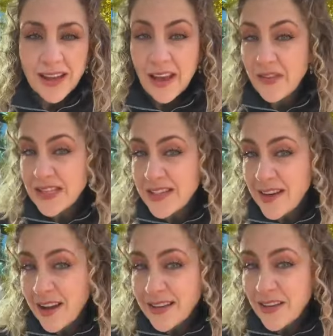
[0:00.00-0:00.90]
If it's
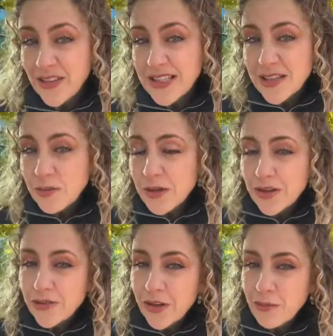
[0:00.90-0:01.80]
not, if it's still
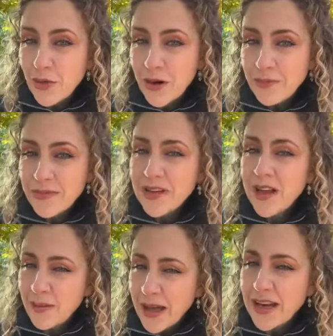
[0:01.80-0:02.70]
beautiful and warm,
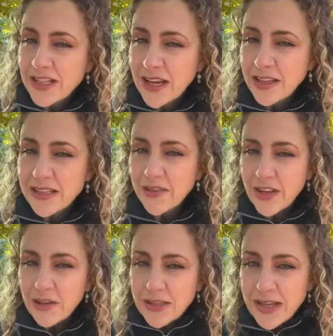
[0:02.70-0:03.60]
I'm kind of jealous of
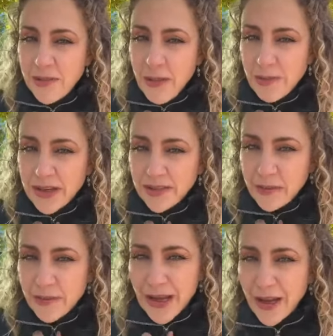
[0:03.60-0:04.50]
you because I'm all bundled up
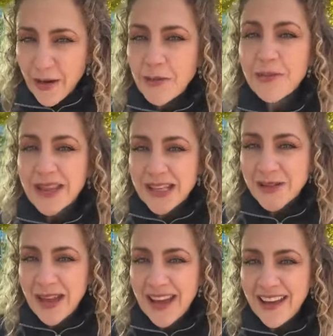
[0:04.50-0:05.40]
in my coat, but that's
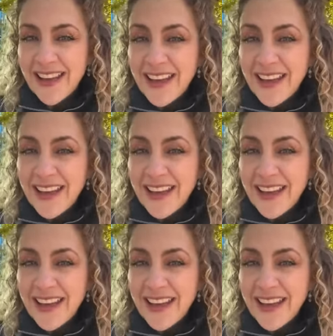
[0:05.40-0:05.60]
okay.